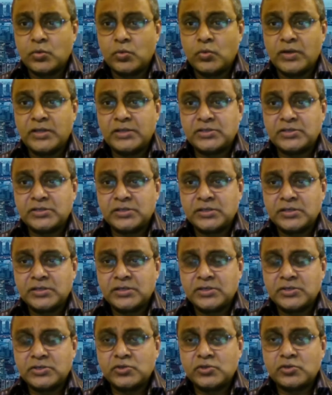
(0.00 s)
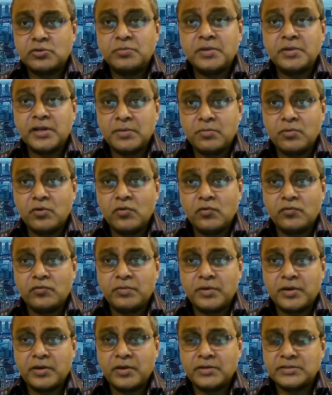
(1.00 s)
which should be
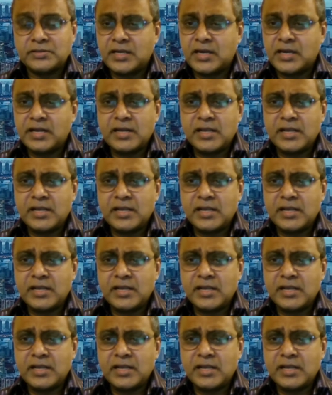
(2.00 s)
removed because they